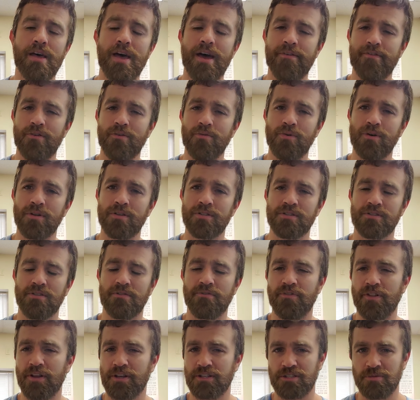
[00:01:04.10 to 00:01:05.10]
everyone's
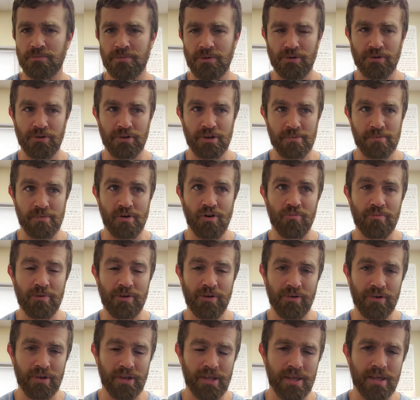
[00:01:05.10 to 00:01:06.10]
flexibility,
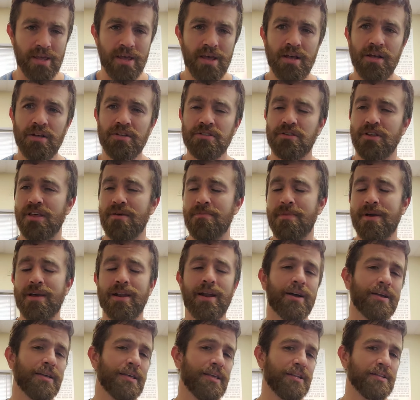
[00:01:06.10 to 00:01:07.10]
mobility, so they may
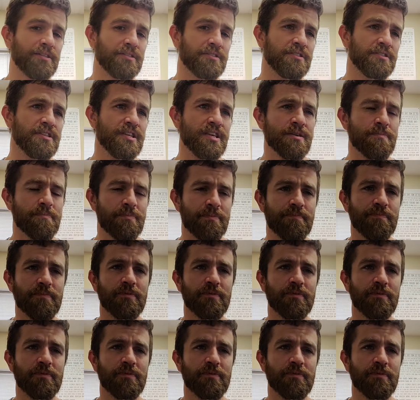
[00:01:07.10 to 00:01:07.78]
not get as deep.